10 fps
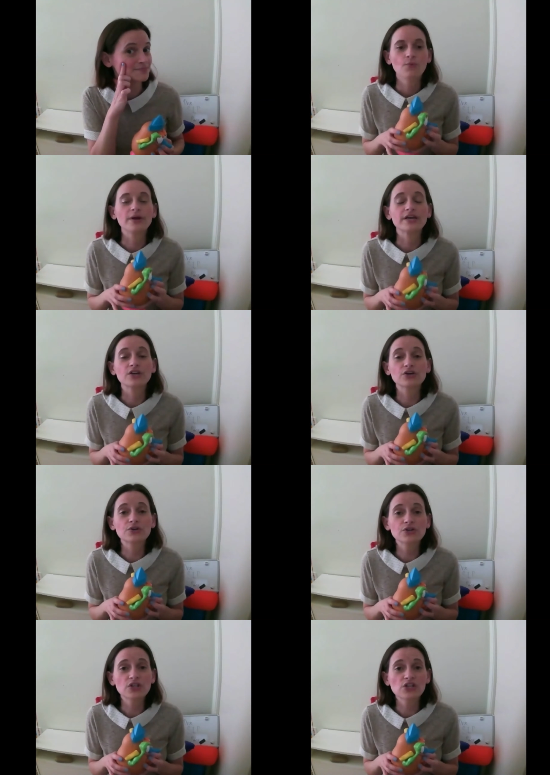We get a
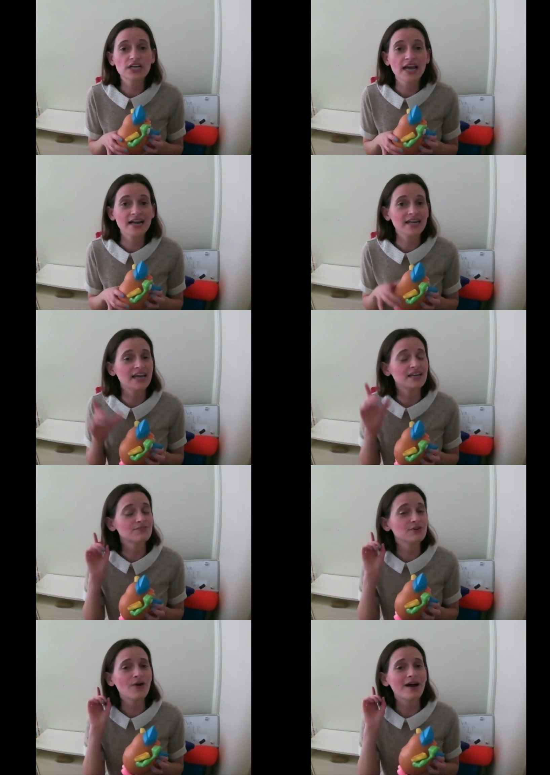good look at it, and if
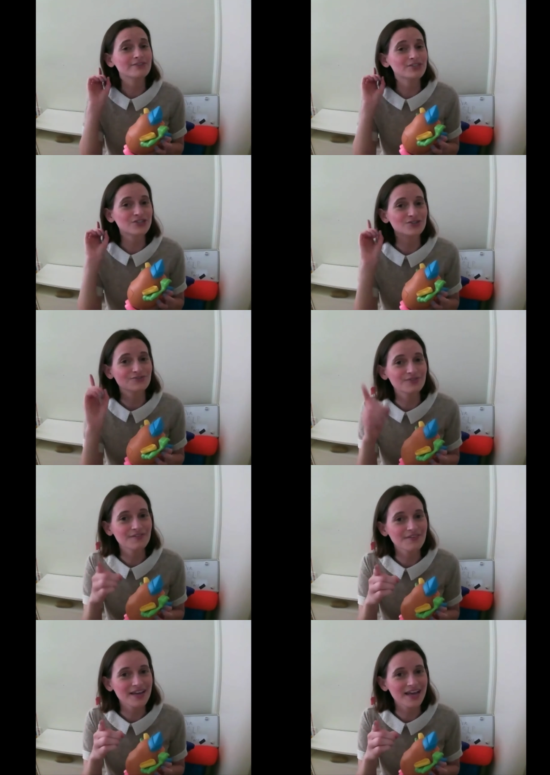you have a terrific